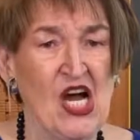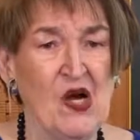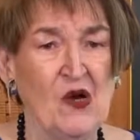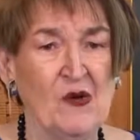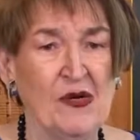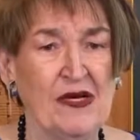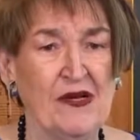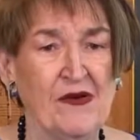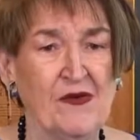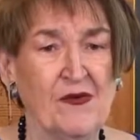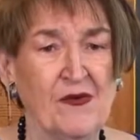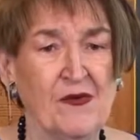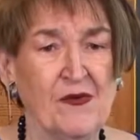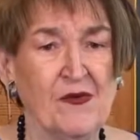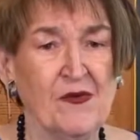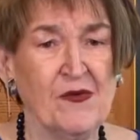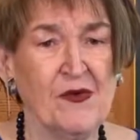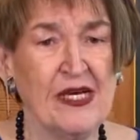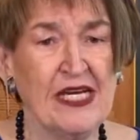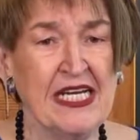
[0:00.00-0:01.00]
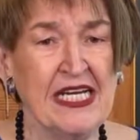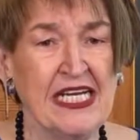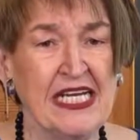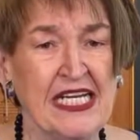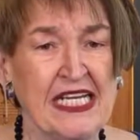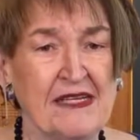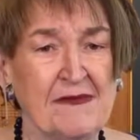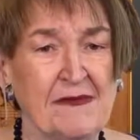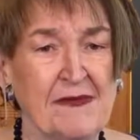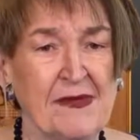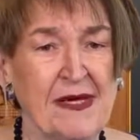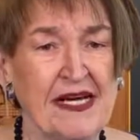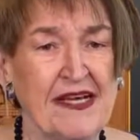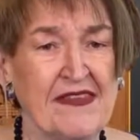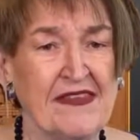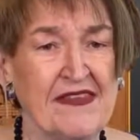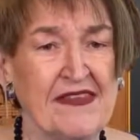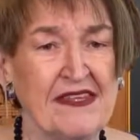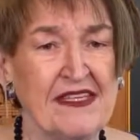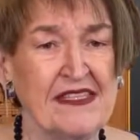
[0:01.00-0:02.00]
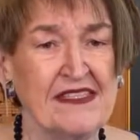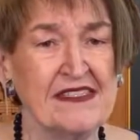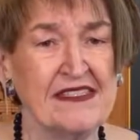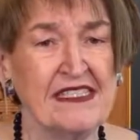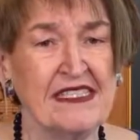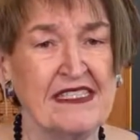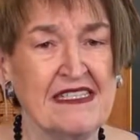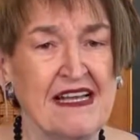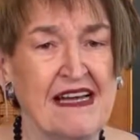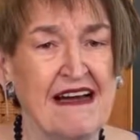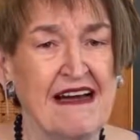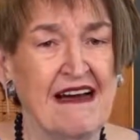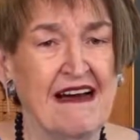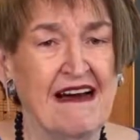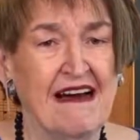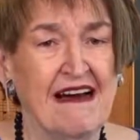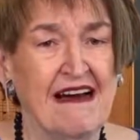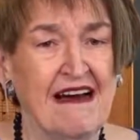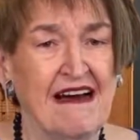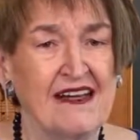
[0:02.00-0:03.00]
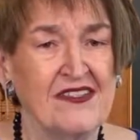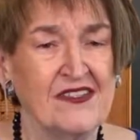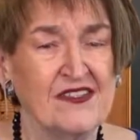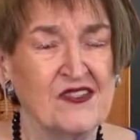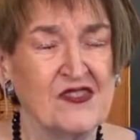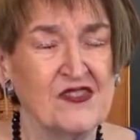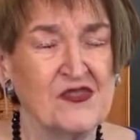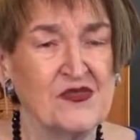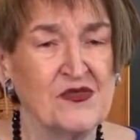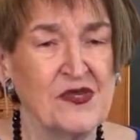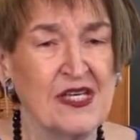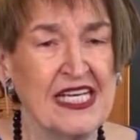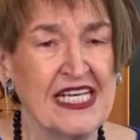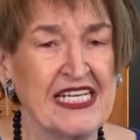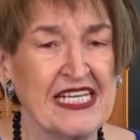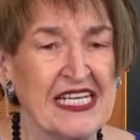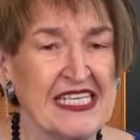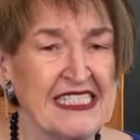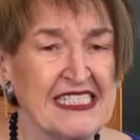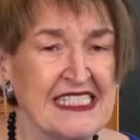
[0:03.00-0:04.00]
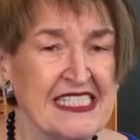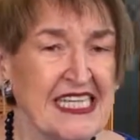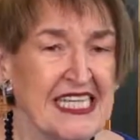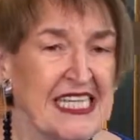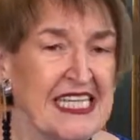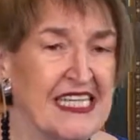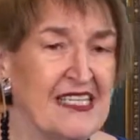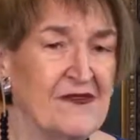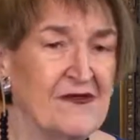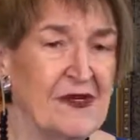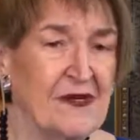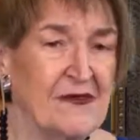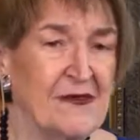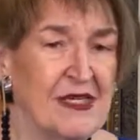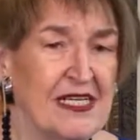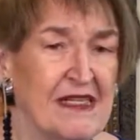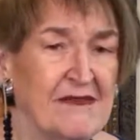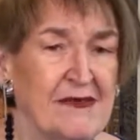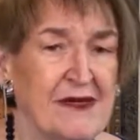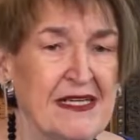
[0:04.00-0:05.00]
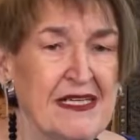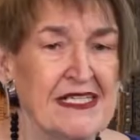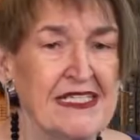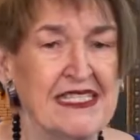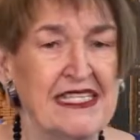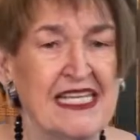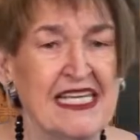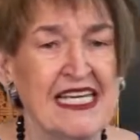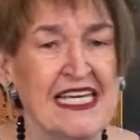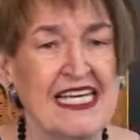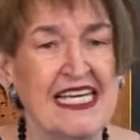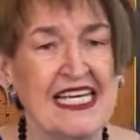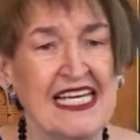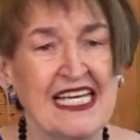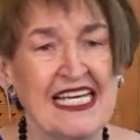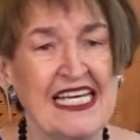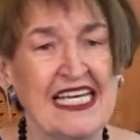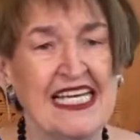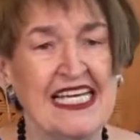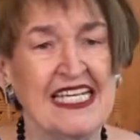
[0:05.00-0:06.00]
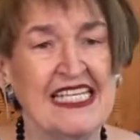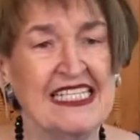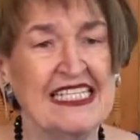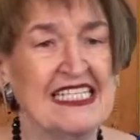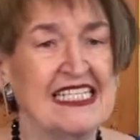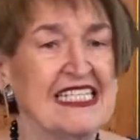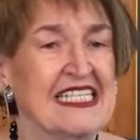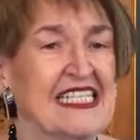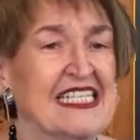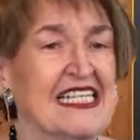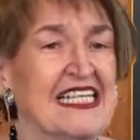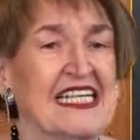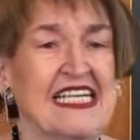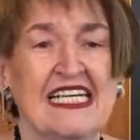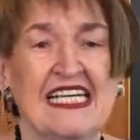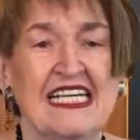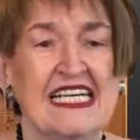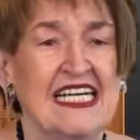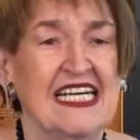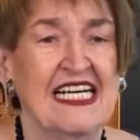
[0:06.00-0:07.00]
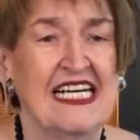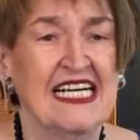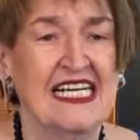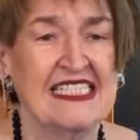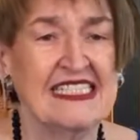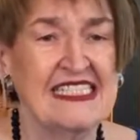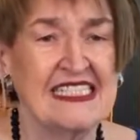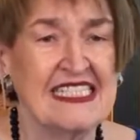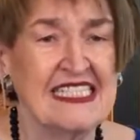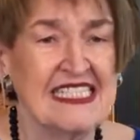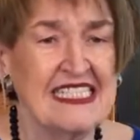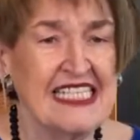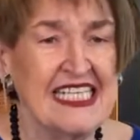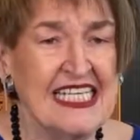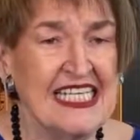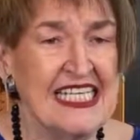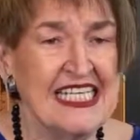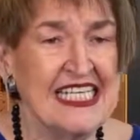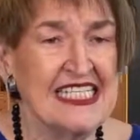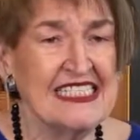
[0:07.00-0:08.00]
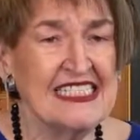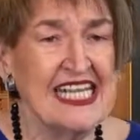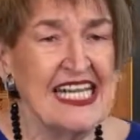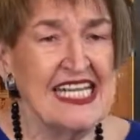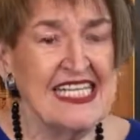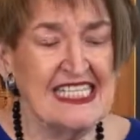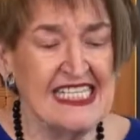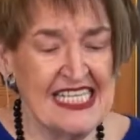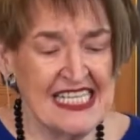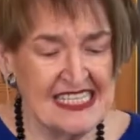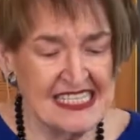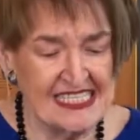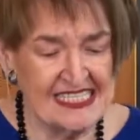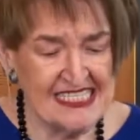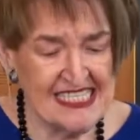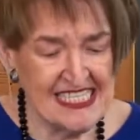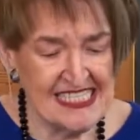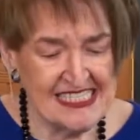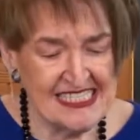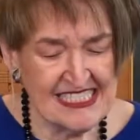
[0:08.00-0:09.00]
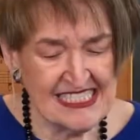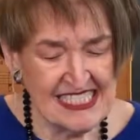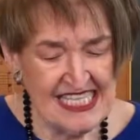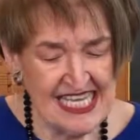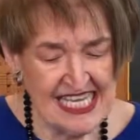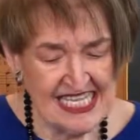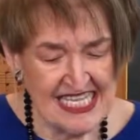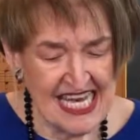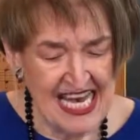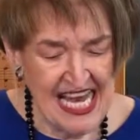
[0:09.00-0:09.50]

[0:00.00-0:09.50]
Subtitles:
We read about this story in Isaiah, and we read about it in Kings, and it says that